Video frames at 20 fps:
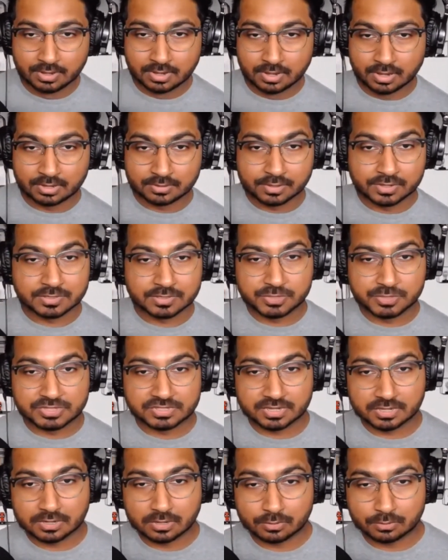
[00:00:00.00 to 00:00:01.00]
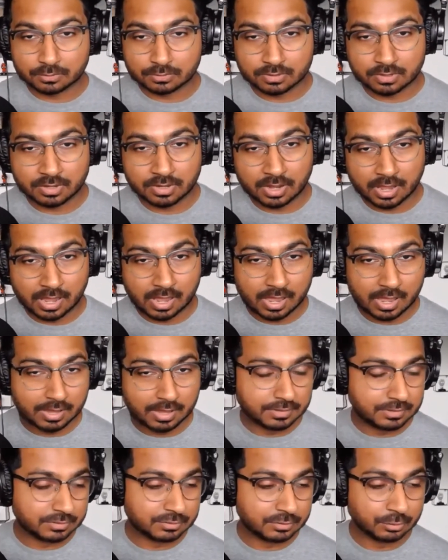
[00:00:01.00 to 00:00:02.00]
that's been set out,
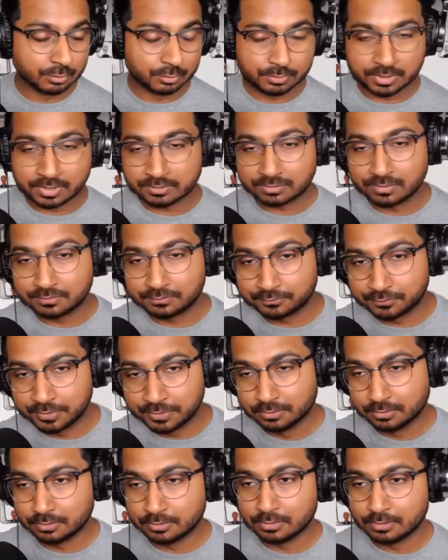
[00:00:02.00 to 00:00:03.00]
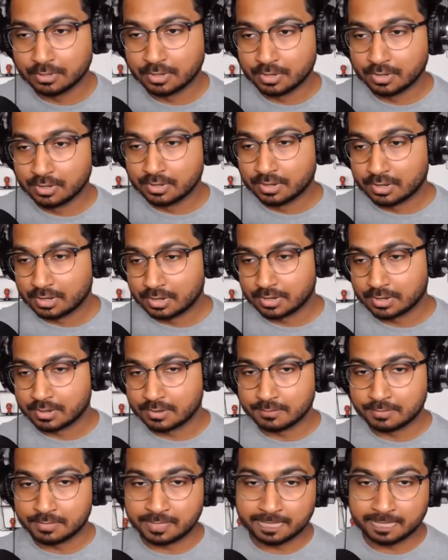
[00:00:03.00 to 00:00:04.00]
and they feel uh,